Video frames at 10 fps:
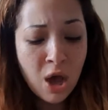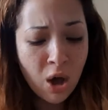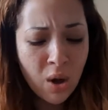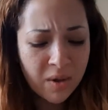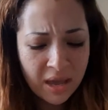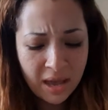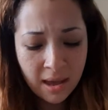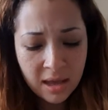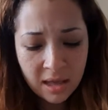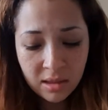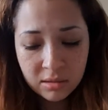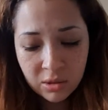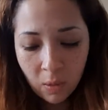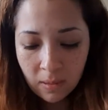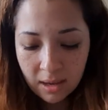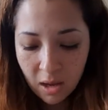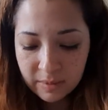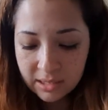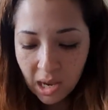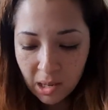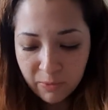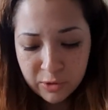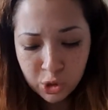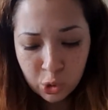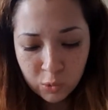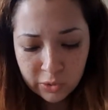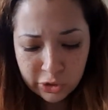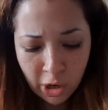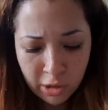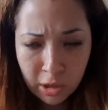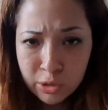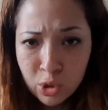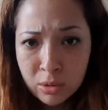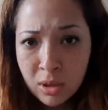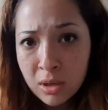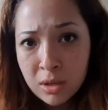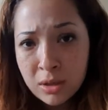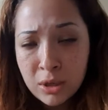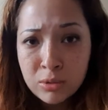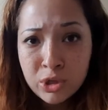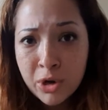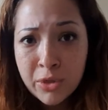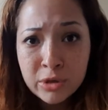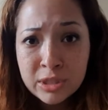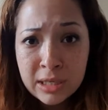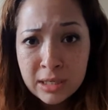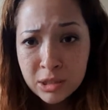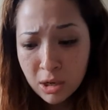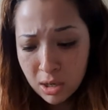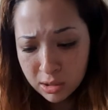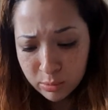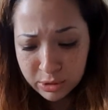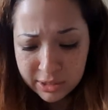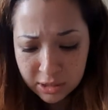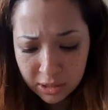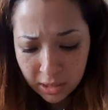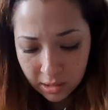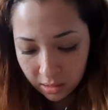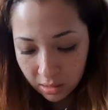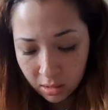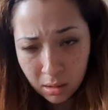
oh yeah, they'll totally come in time for June's dark October, uh, you know, dark thirteen, dark October stitching.